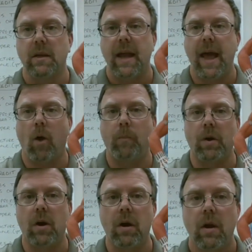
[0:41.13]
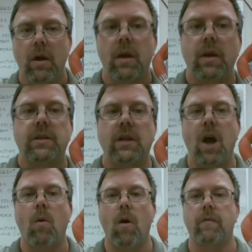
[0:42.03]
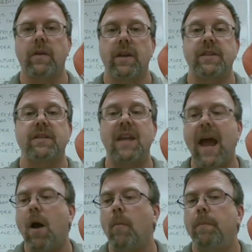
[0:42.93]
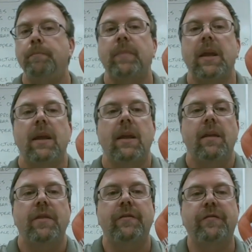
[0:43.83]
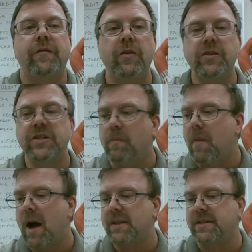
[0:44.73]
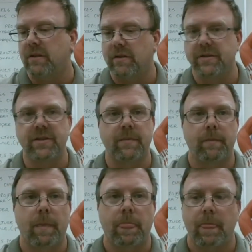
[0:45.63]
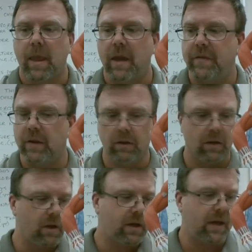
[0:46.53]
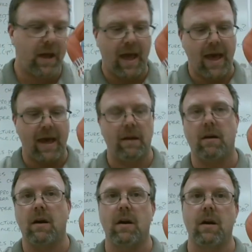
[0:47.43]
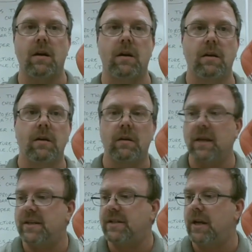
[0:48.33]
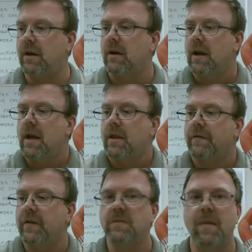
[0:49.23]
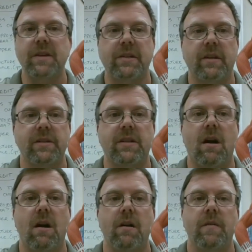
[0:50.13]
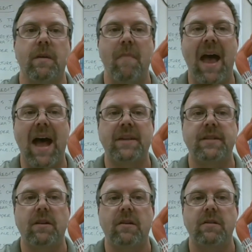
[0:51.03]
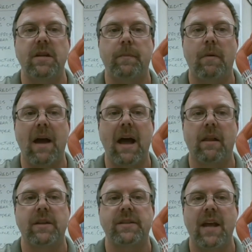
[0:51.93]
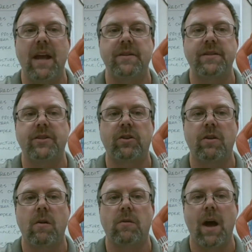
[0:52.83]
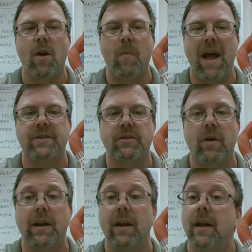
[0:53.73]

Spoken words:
helper to go over this. Now, the first muscles, if you look at our list here, the first muscles are the Masseter, Temporalis, and Sternocleidomastoid.